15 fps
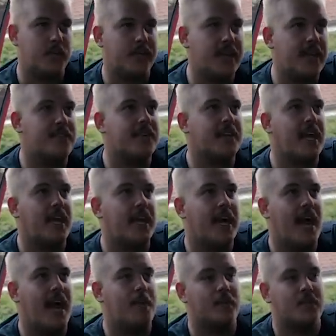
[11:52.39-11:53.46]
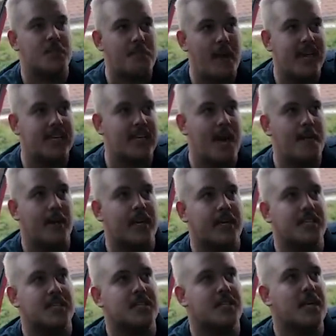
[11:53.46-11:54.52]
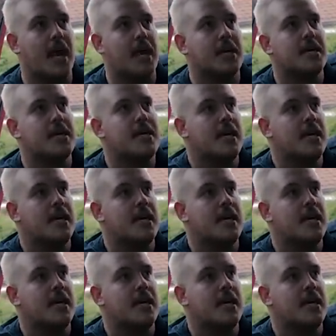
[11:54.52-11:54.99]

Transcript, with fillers: We did the king cab, or the space cab, I guess you'd say,